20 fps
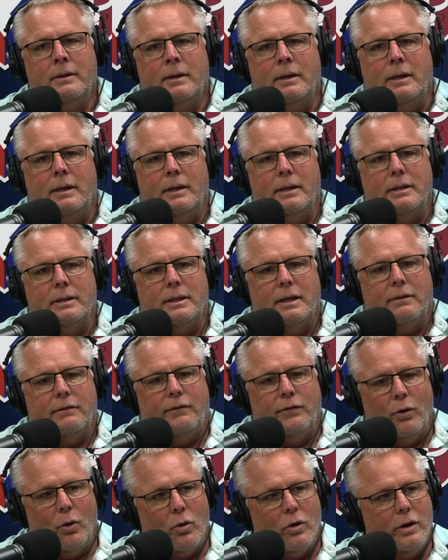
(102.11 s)
and uh,
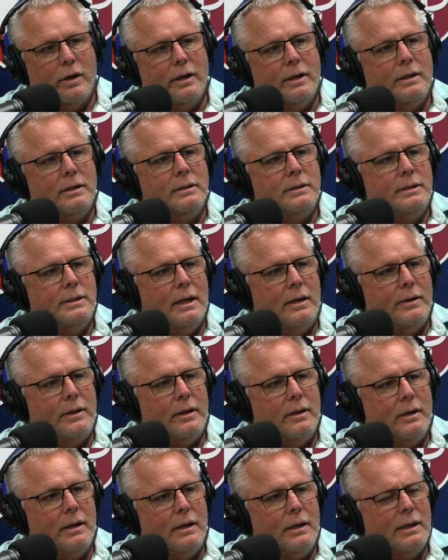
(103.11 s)
Florida down
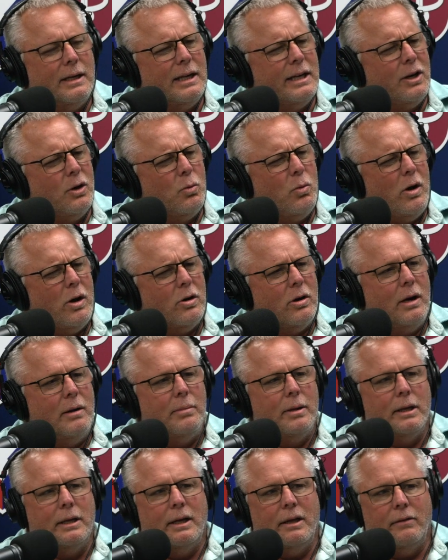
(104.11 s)
there, uh, Clearwater, I
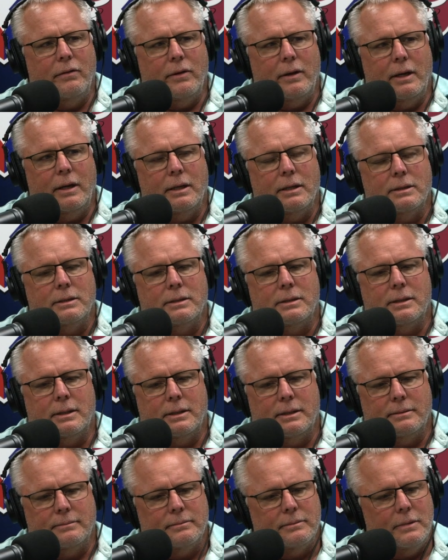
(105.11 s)
believe, and
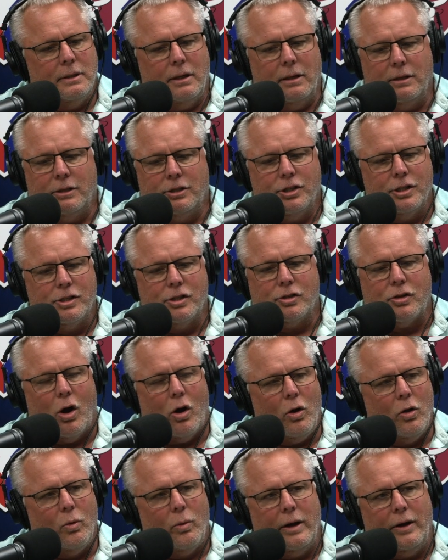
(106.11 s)
um, just
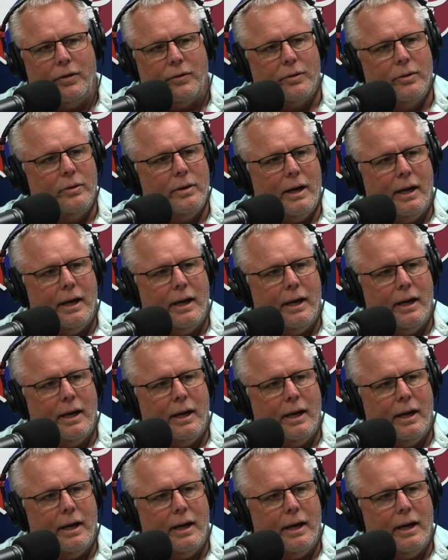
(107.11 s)
all the way through.